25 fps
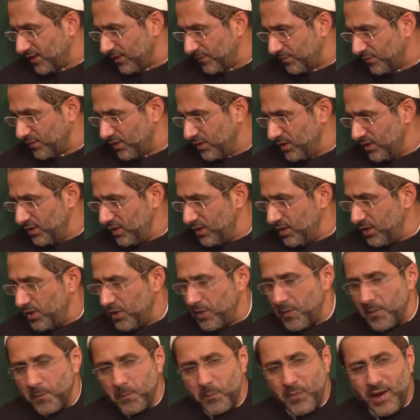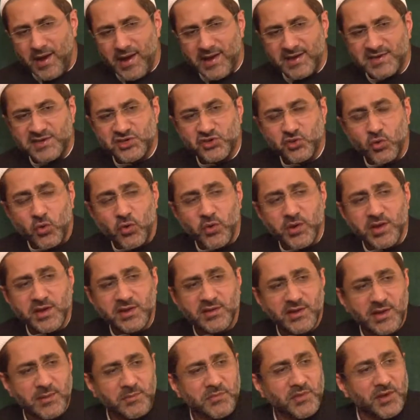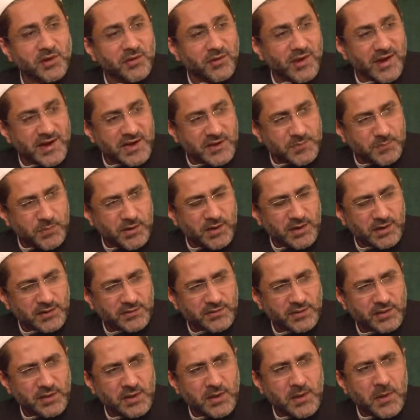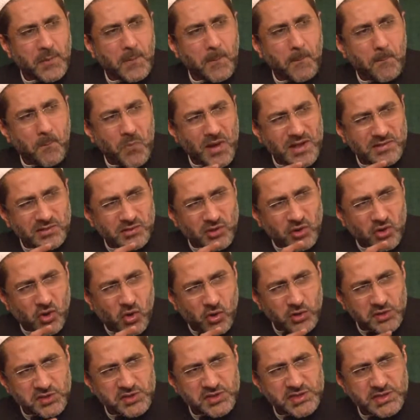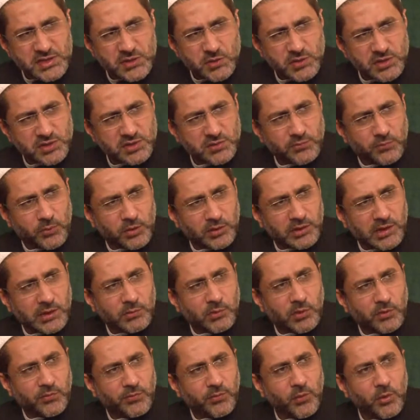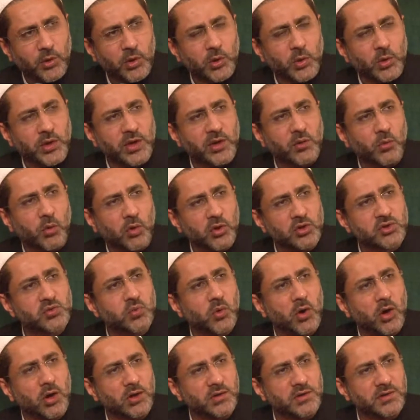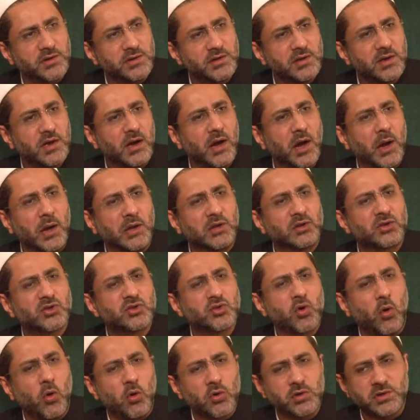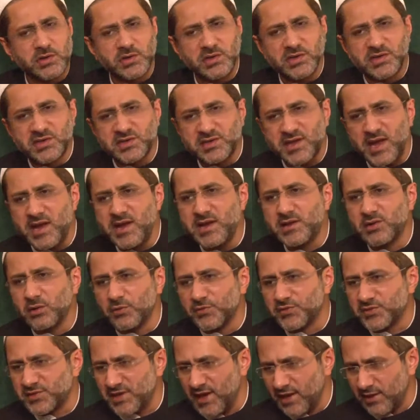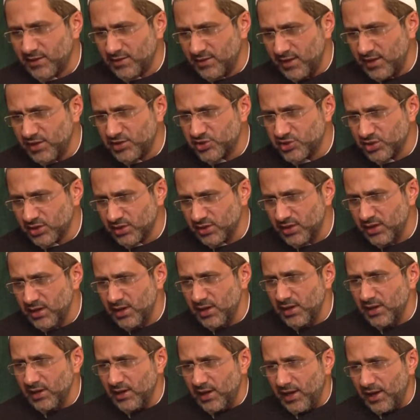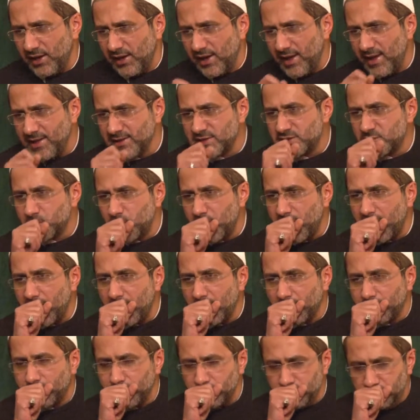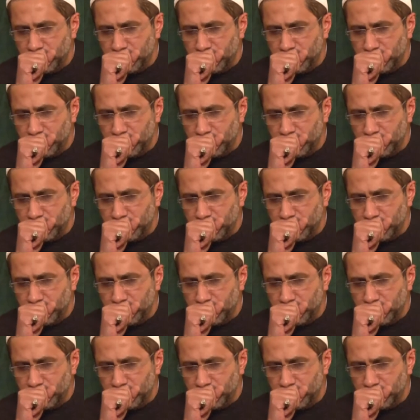them by showing them the right path. But the consequence of what they were following was what? A total state of stagnation. And hence we have